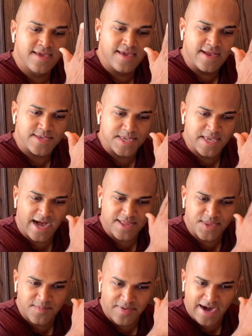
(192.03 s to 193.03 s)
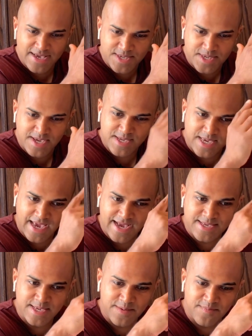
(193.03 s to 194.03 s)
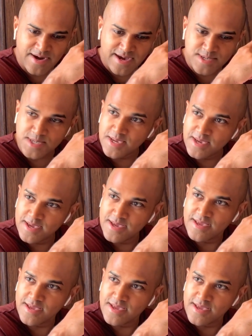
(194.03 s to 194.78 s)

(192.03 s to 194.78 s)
it's not the pasti, it's antipasti.